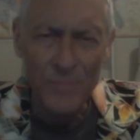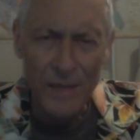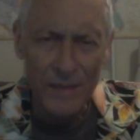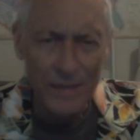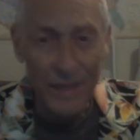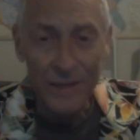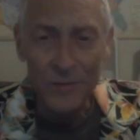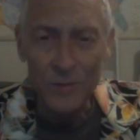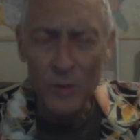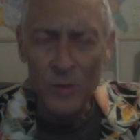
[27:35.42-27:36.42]

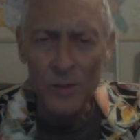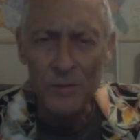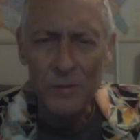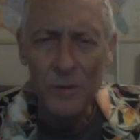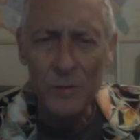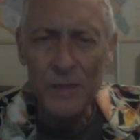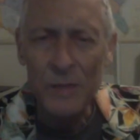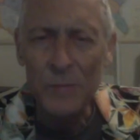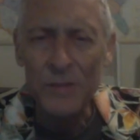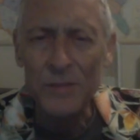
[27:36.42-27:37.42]
guess, are going along with
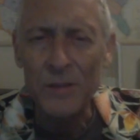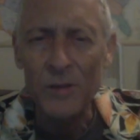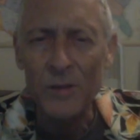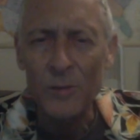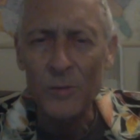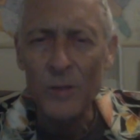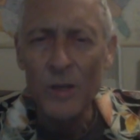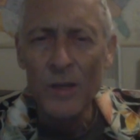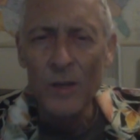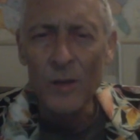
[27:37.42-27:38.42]
that, but her
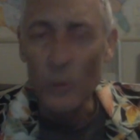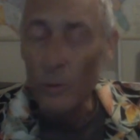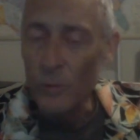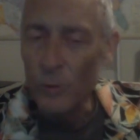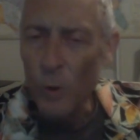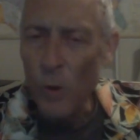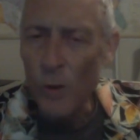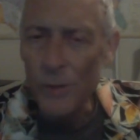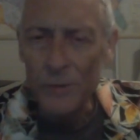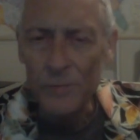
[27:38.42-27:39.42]

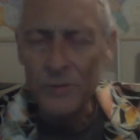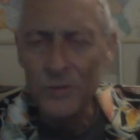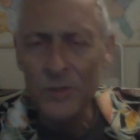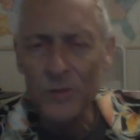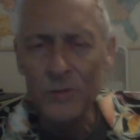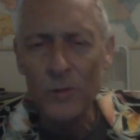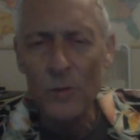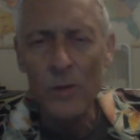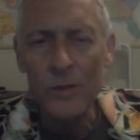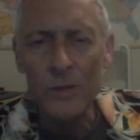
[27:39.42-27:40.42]
lawyer, Virginia's
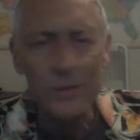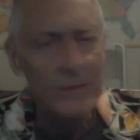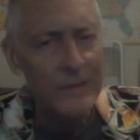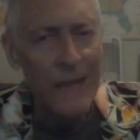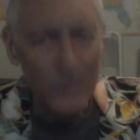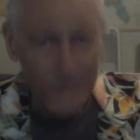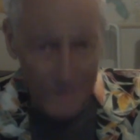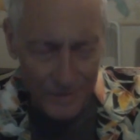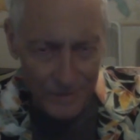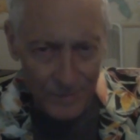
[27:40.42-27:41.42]
lawyer, doubts
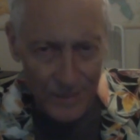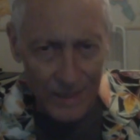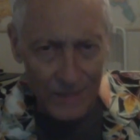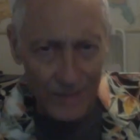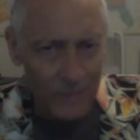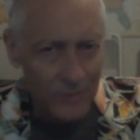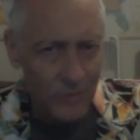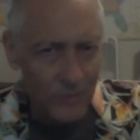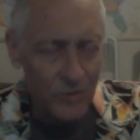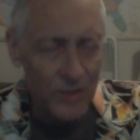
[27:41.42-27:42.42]
it, and
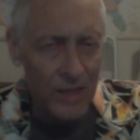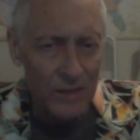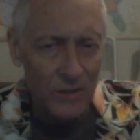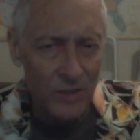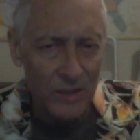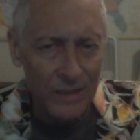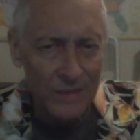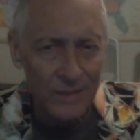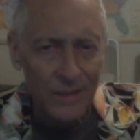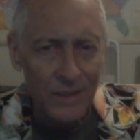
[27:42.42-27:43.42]
others are challenging
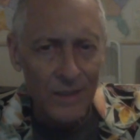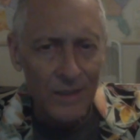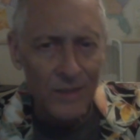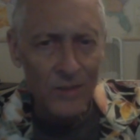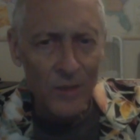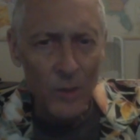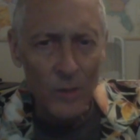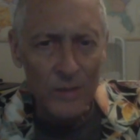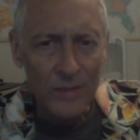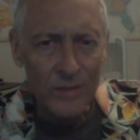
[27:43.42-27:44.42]
it. So
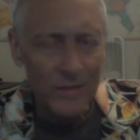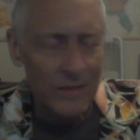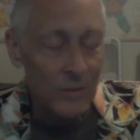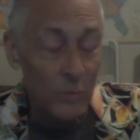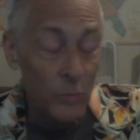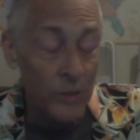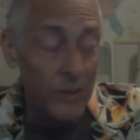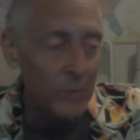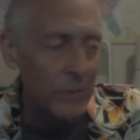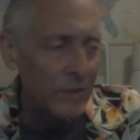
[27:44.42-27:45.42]
it's
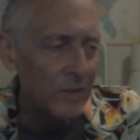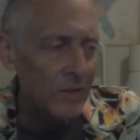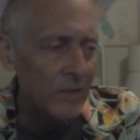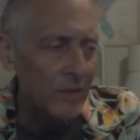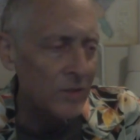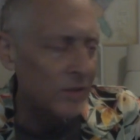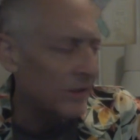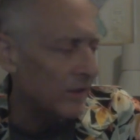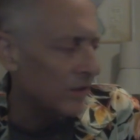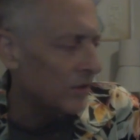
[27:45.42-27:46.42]
weird, because she
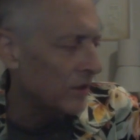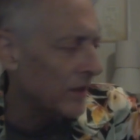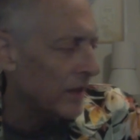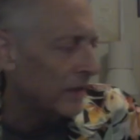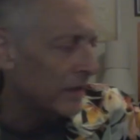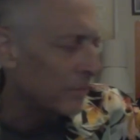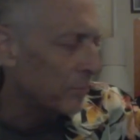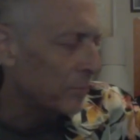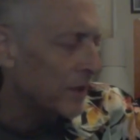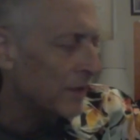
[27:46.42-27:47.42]
said she got in a
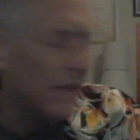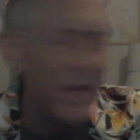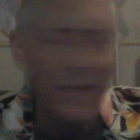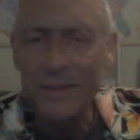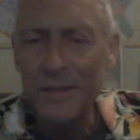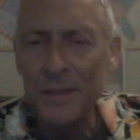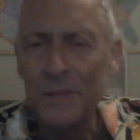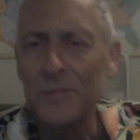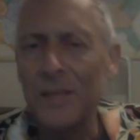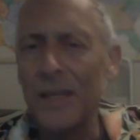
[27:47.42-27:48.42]
bus
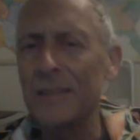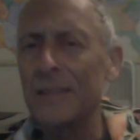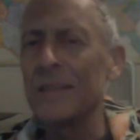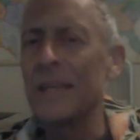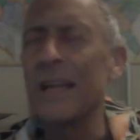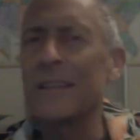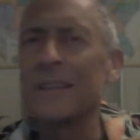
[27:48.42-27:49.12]
accident, and then that